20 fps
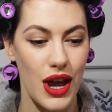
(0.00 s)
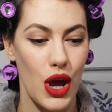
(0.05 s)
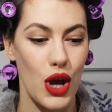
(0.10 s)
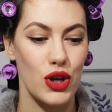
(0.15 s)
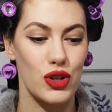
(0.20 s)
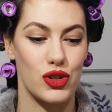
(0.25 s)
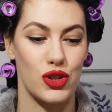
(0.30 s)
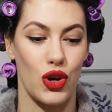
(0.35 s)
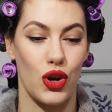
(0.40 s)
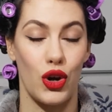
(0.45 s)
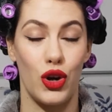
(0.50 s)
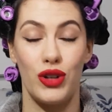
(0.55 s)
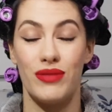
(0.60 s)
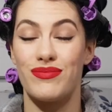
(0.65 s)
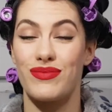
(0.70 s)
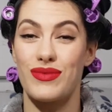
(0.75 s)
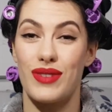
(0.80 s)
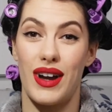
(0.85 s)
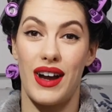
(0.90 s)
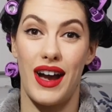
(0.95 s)
So
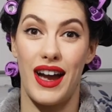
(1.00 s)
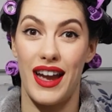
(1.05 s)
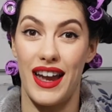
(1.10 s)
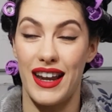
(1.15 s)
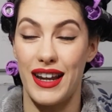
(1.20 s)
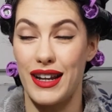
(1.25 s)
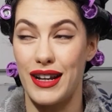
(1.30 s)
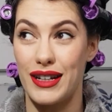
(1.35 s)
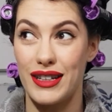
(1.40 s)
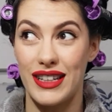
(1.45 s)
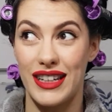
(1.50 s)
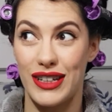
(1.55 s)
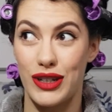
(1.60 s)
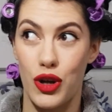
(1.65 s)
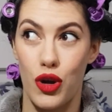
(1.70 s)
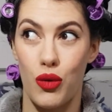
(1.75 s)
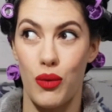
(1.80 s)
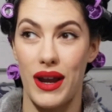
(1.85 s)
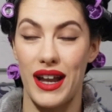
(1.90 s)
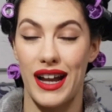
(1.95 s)
I in
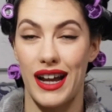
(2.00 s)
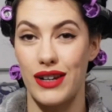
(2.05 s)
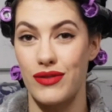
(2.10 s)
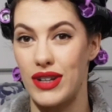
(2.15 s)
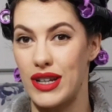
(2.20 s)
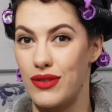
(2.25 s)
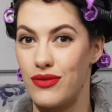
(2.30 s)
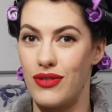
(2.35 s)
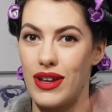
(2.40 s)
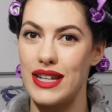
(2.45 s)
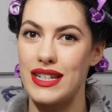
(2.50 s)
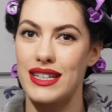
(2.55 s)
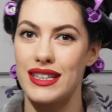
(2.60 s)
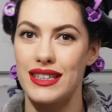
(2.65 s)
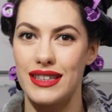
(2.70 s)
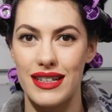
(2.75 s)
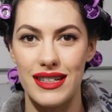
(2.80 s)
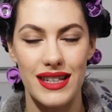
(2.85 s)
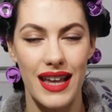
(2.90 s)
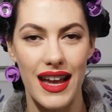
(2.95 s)
no way kind of invented
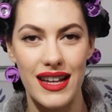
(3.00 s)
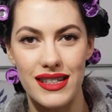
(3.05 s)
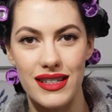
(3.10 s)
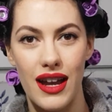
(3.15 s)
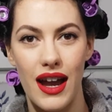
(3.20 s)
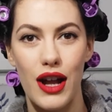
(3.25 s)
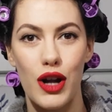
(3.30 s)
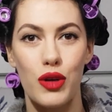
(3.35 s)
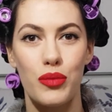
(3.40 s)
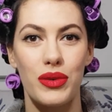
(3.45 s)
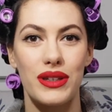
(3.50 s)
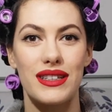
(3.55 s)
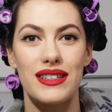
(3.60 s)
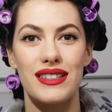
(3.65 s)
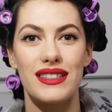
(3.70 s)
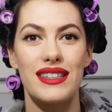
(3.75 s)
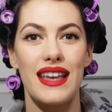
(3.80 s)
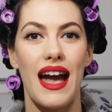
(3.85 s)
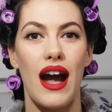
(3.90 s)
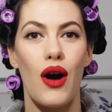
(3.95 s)
this hairstyle, but this
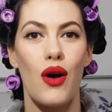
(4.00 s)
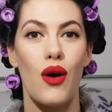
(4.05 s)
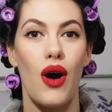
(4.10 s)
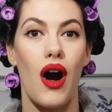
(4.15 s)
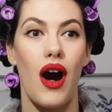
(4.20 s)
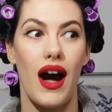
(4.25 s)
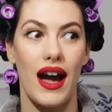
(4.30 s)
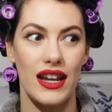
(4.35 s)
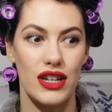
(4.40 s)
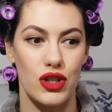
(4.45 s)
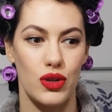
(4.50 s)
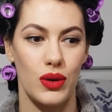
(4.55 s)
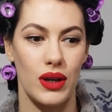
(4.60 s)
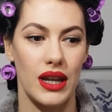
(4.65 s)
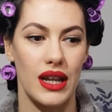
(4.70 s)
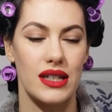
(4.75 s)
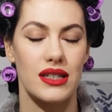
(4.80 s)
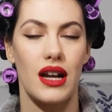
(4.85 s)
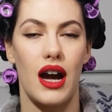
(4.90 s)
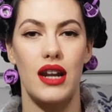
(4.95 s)
is how I do it.
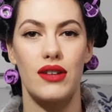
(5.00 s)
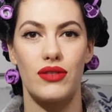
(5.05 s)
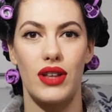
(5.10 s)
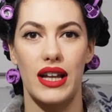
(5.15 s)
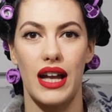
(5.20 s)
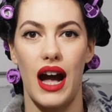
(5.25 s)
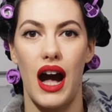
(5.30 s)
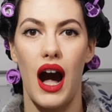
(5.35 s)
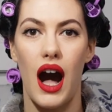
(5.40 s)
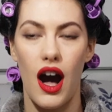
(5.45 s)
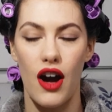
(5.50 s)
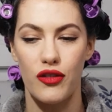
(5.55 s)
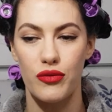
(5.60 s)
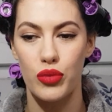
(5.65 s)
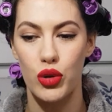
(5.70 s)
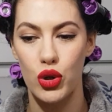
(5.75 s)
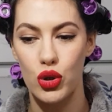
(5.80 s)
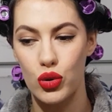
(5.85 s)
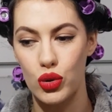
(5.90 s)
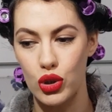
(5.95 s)
It's kind of like a half
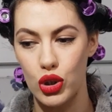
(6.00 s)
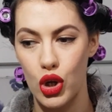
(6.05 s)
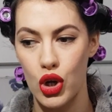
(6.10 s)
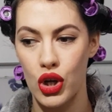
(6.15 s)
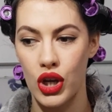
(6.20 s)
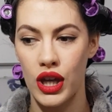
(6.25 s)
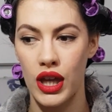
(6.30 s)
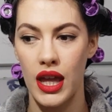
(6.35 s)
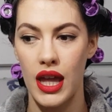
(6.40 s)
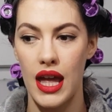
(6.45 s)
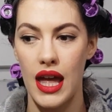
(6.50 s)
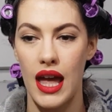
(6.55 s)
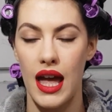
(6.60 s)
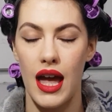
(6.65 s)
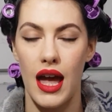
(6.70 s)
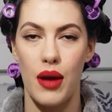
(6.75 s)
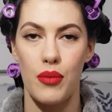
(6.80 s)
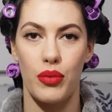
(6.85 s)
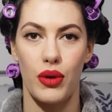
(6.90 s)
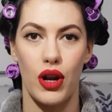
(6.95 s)
poodle look,
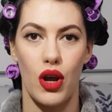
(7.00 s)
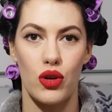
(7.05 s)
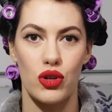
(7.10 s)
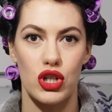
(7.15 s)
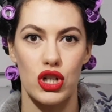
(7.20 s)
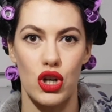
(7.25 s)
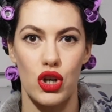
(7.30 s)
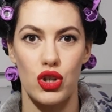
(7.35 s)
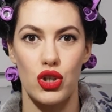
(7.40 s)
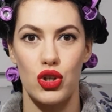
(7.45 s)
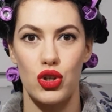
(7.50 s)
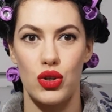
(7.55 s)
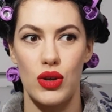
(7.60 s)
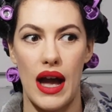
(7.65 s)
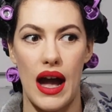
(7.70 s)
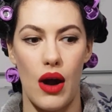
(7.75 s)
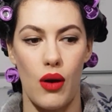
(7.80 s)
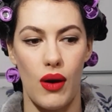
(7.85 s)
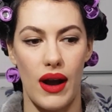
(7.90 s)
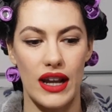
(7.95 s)
but I'll show you
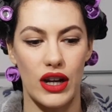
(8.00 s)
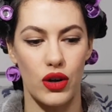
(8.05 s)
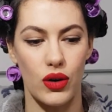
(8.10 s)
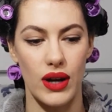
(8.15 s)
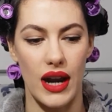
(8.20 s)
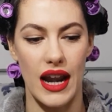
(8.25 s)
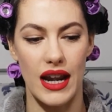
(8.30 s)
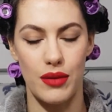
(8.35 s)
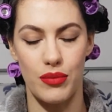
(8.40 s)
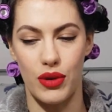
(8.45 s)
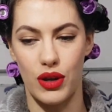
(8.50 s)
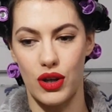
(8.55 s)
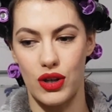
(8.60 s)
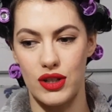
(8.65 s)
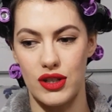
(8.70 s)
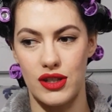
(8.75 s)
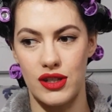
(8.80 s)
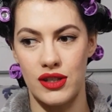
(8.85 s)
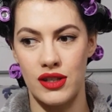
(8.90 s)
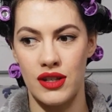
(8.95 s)
how I create it
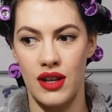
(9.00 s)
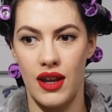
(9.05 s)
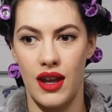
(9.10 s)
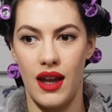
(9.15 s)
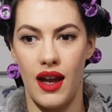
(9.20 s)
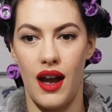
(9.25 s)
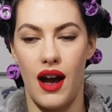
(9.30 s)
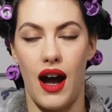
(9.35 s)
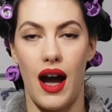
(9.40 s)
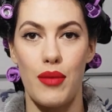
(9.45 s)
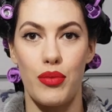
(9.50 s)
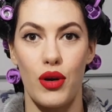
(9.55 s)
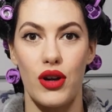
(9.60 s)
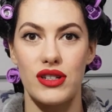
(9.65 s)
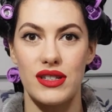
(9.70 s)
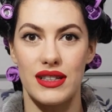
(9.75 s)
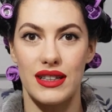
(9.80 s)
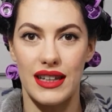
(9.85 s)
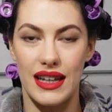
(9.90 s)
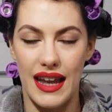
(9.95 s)
because I
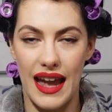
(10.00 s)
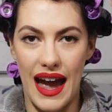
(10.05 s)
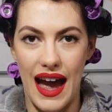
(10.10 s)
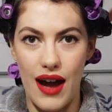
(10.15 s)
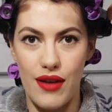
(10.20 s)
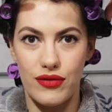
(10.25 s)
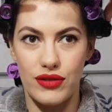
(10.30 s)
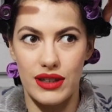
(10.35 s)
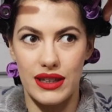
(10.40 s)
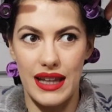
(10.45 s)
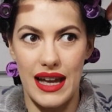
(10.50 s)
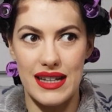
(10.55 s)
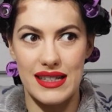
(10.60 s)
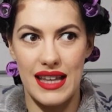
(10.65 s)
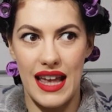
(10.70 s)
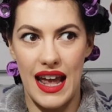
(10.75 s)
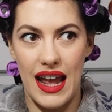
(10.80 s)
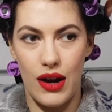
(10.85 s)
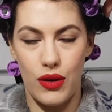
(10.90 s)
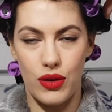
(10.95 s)
personally have less
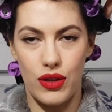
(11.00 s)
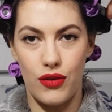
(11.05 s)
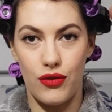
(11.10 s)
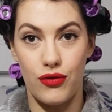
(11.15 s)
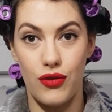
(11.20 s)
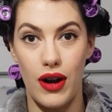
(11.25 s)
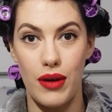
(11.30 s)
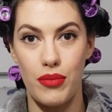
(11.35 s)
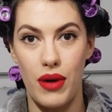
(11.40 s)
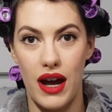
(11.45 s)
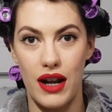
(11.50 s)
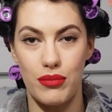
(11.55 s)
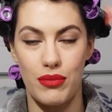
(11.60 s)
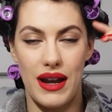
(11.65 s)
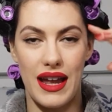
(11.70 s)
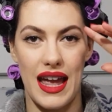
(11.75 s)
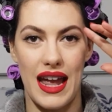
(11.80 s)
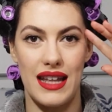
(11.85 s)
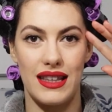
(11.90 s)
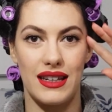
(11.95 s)
hair in the front part of my
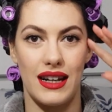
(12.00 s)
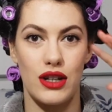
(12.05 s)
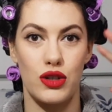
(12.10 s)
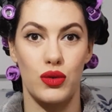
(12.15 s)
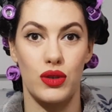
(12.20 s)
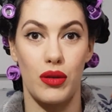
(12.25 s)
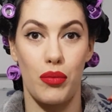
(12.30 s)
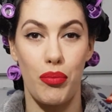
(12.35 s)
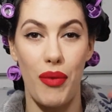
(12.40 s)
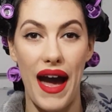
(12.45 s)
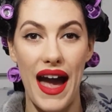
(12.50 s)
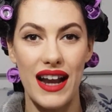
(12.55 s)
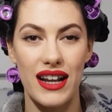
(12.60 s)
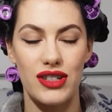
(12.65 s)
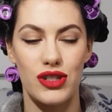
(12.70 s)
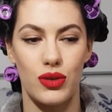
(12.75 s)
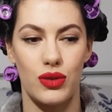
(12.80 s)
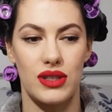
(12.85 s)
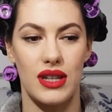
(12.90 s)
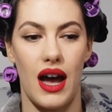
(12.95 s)
hair than I do at the back,
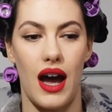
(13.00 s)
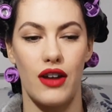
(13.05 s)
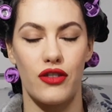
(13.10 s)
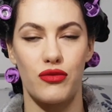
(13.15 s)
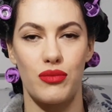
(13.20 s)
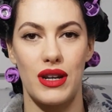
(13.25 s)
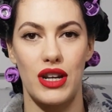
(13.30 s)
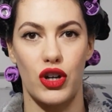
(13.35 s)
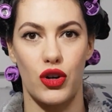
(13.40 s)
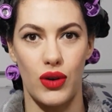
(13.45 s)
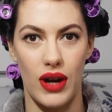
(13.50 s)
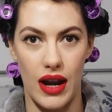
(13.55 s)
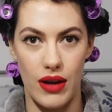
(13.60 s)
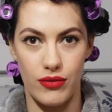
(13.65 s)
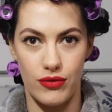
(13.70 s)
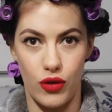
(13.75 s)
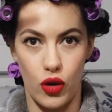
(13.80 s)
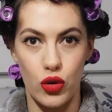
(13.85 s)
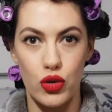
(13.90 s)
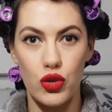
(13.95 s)
so it's hard for me to create
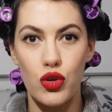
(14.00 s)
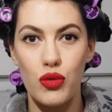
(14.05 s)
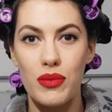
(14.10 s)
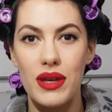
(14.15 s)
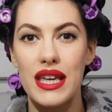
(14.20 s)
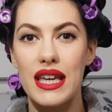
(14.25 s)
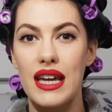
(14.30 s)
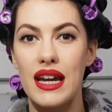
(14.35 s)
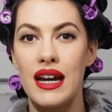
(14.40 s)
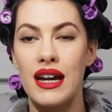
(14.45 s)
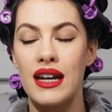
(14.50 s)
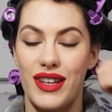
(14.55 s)
volume here.